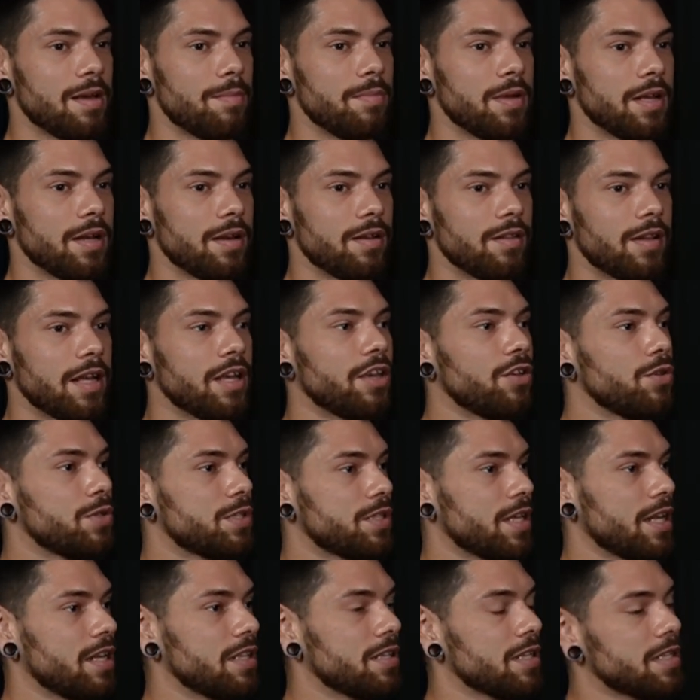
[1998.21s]
I mean, like you
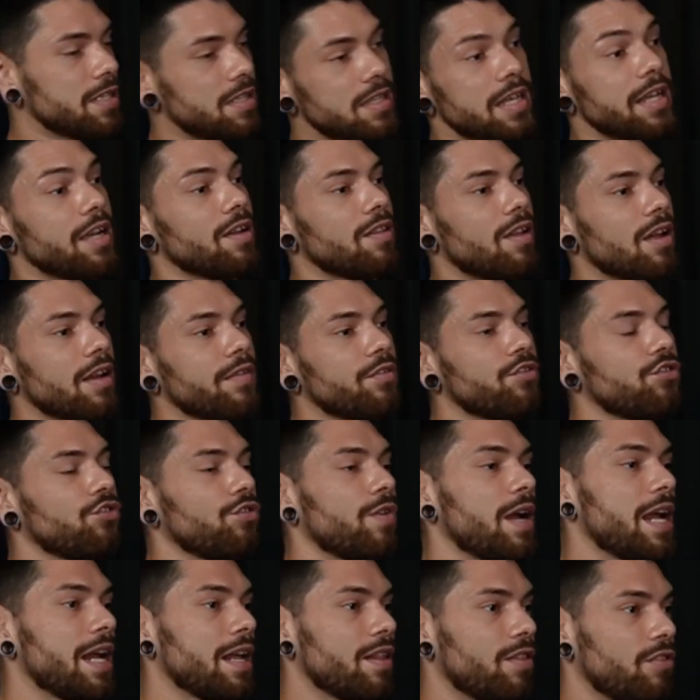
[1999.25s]
said, it doesn't take a lot of
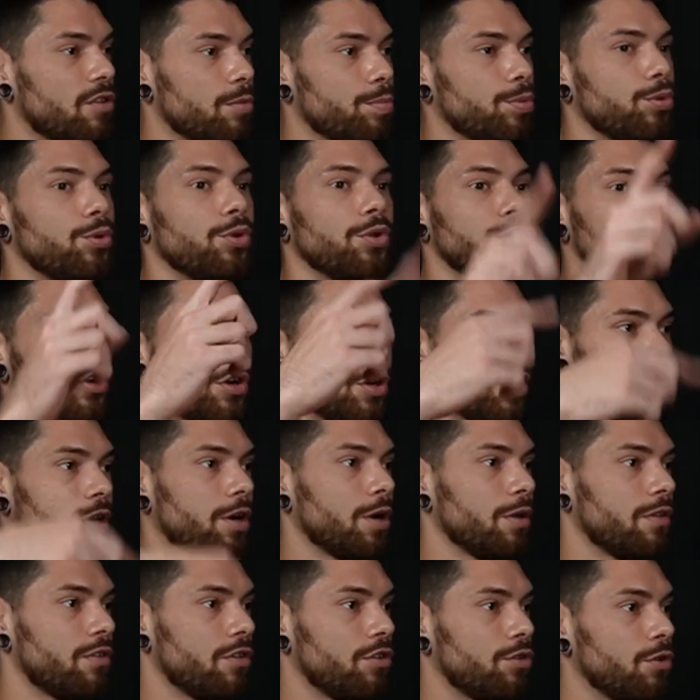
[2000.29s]
strength to
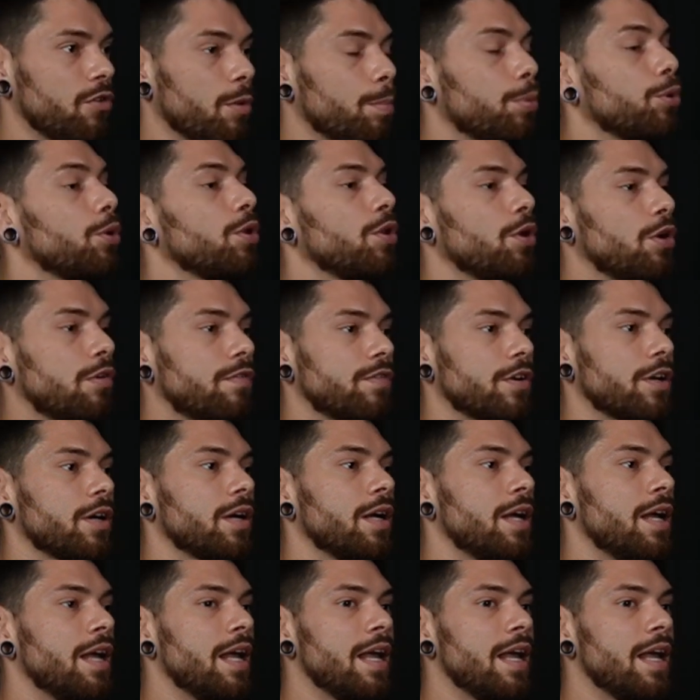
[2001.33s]
do the pullover.